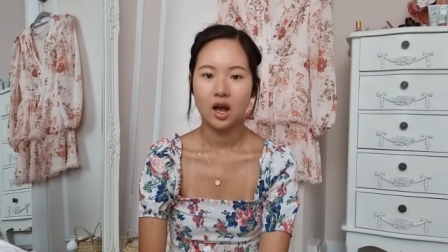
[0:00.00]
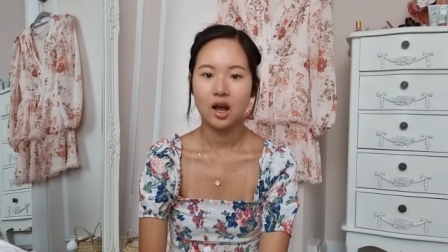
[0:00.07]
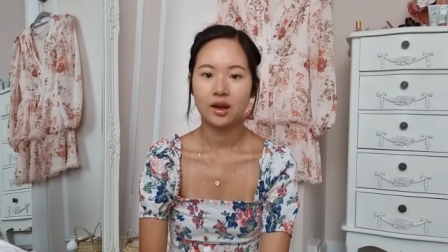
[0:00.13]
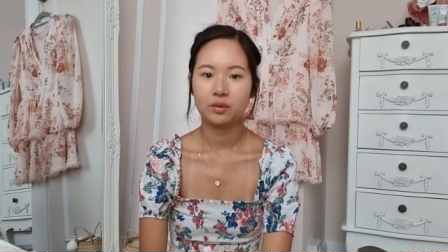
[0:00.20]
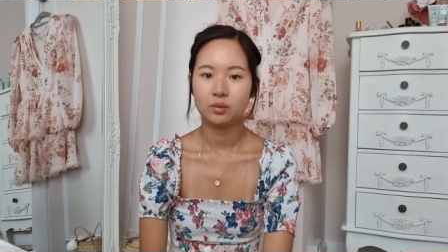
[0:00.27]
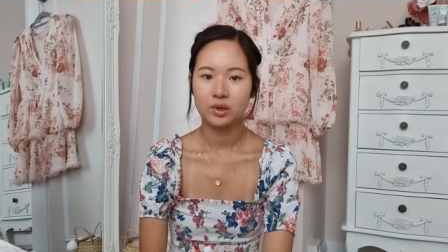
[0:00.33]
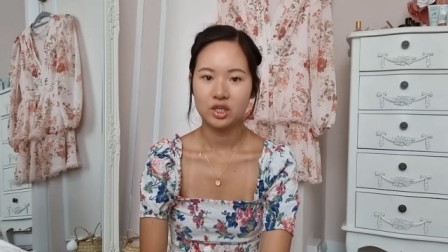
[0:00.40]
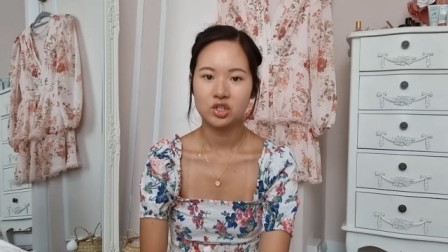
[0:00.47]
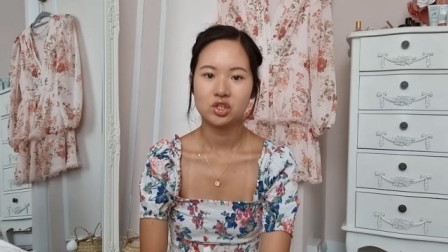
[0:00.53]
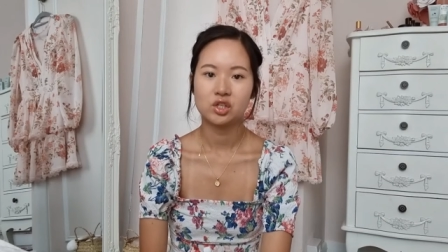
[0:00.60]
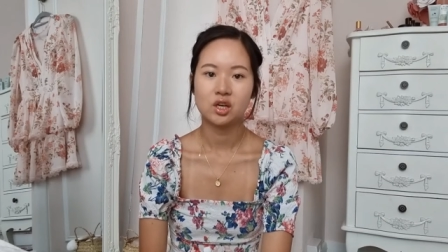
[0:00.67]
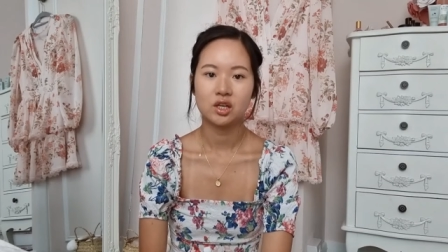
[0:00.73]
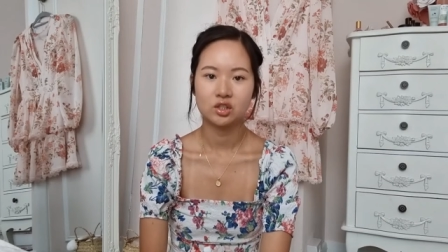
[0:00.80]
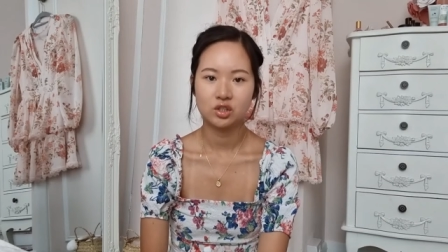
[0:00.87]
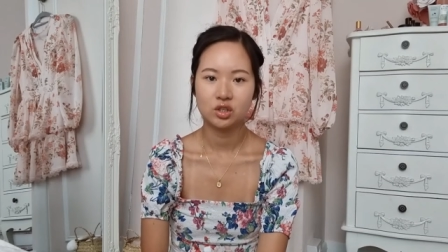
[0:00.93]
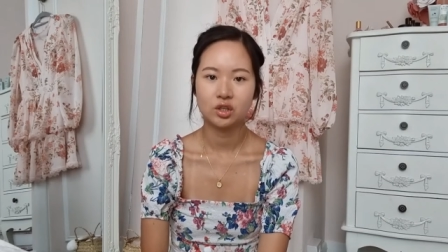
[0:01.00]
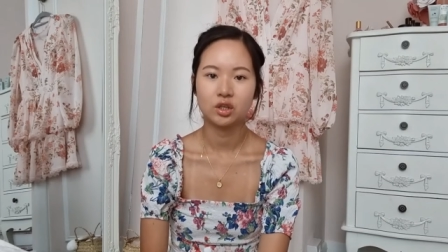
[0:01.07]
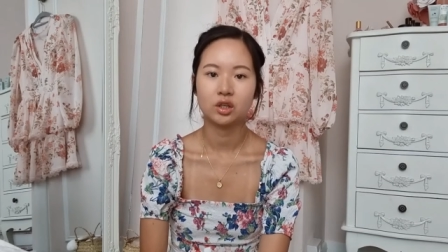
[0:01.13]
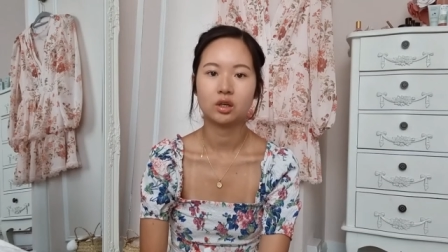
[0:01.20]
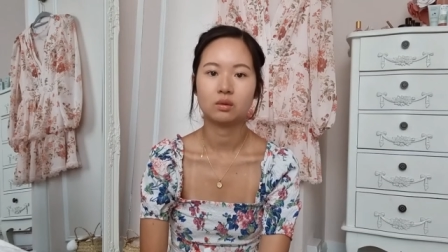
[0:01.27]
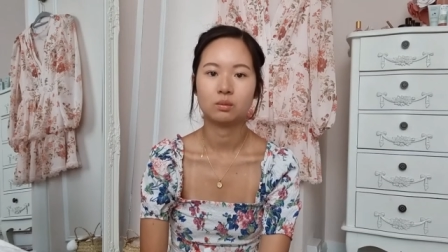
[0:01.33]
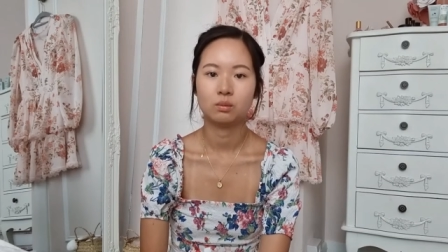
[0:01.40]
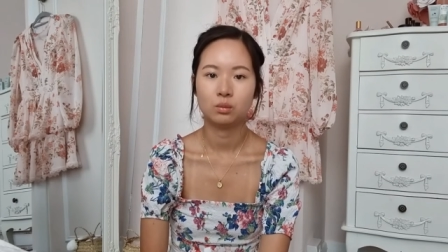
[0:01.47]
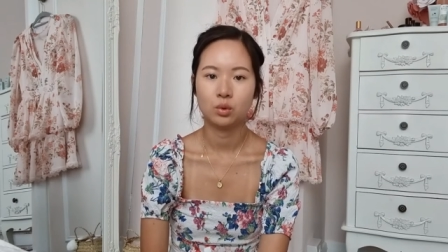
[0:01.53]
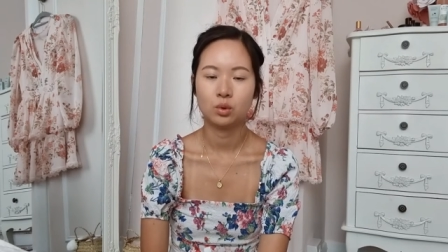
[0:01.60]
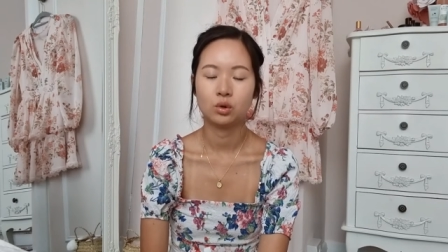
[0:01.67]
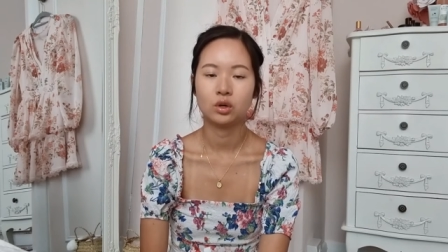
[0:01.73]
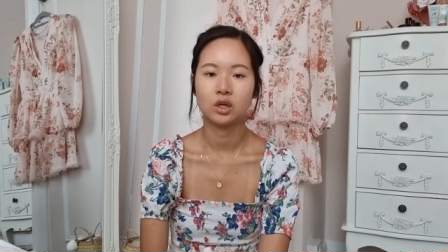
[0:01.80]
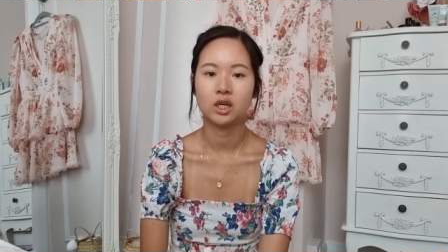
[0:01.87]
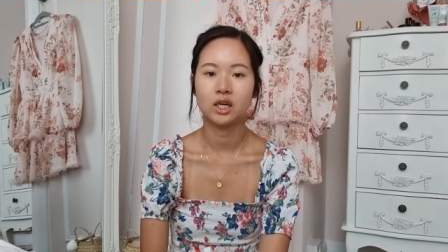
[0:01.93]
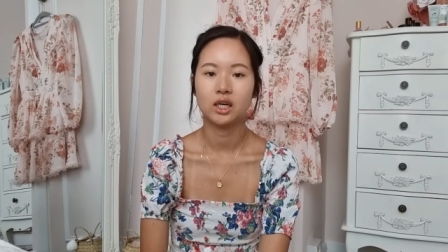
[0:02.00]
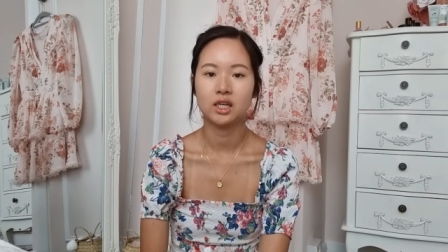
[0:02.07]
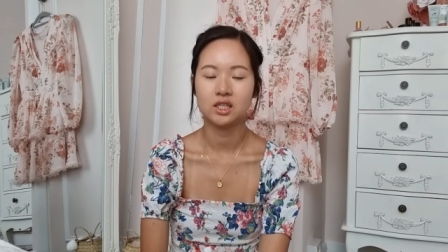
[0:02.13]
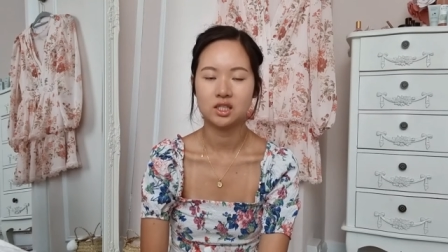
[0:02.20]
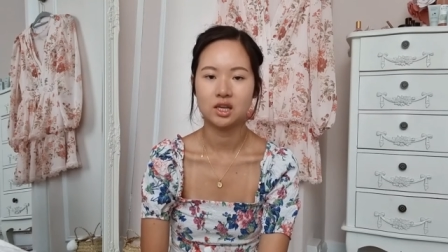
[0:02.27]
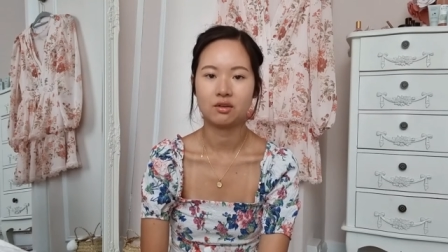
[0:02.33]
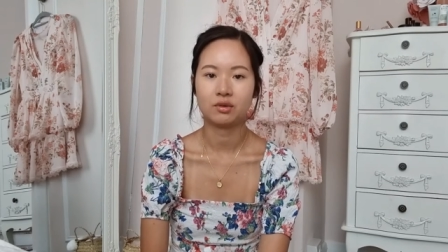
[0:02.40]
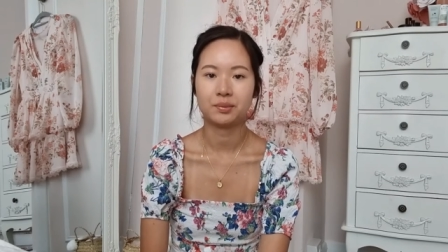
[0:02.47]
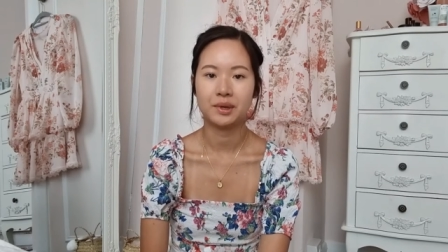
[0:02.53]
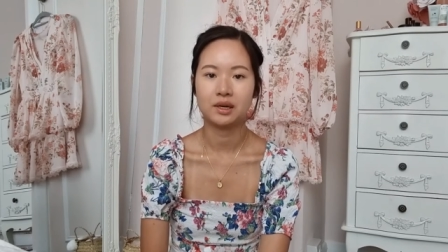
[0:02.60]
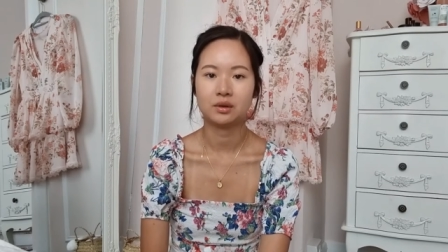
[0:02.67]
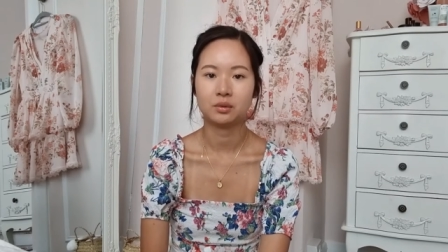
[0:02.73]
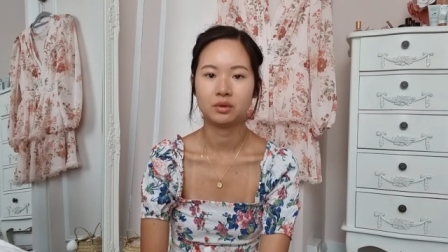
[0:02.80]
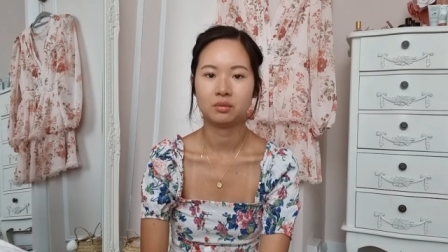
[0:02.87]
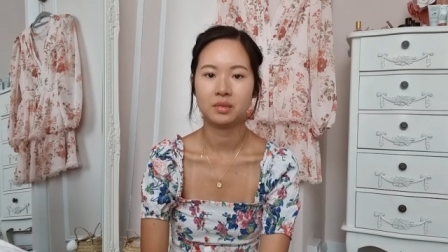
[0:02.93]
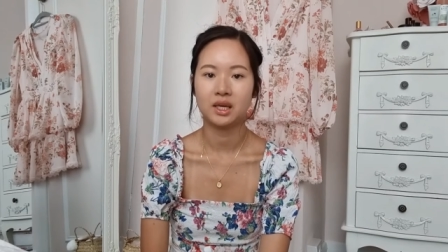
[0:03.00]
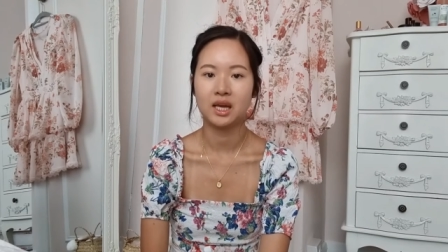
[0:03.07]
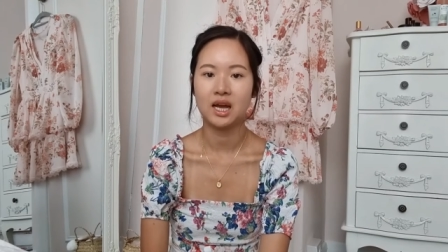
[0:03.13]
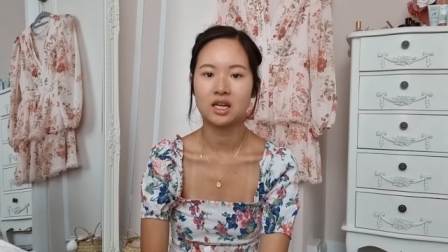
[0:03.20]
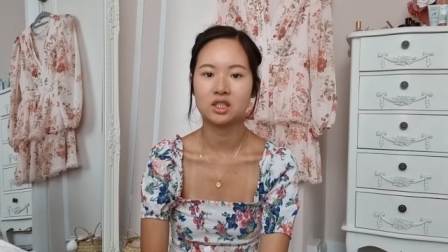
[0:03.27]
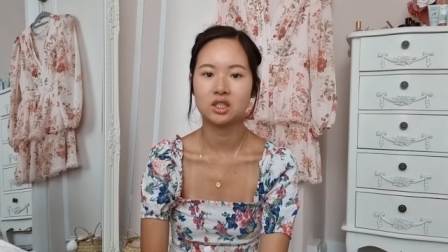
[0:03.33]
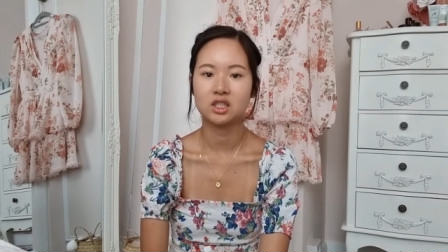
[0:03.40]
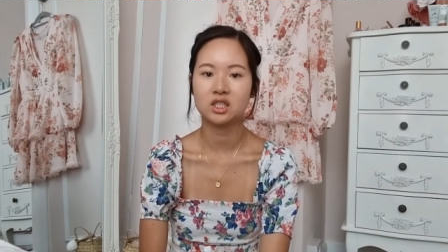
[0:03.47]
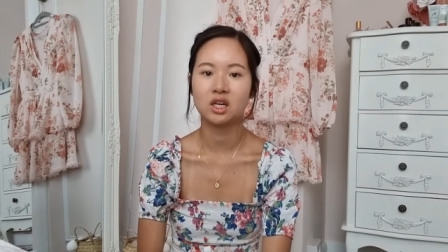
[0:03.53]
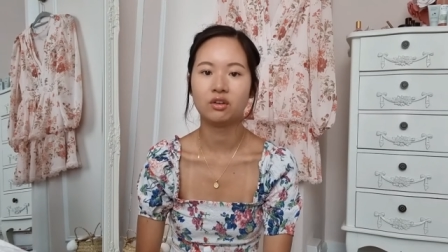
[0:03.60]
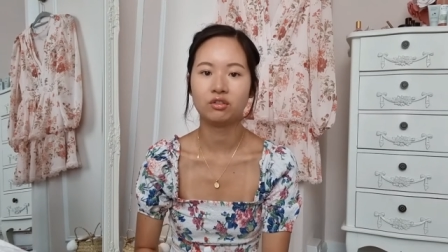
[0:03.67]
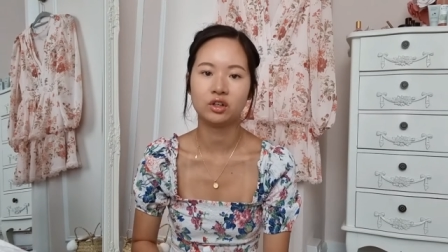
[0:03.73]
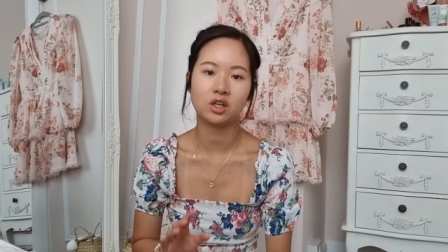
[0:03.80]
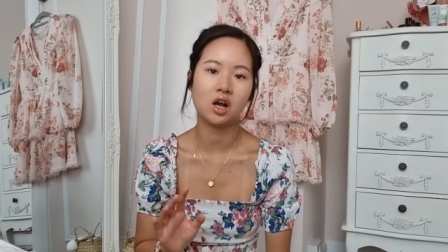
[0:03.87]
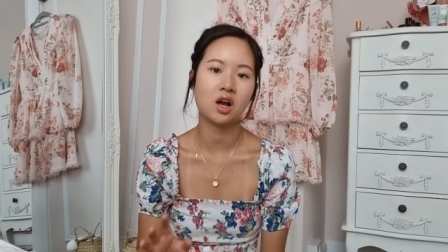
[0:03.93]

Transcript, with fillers: I wish I took more insect repellent with me and different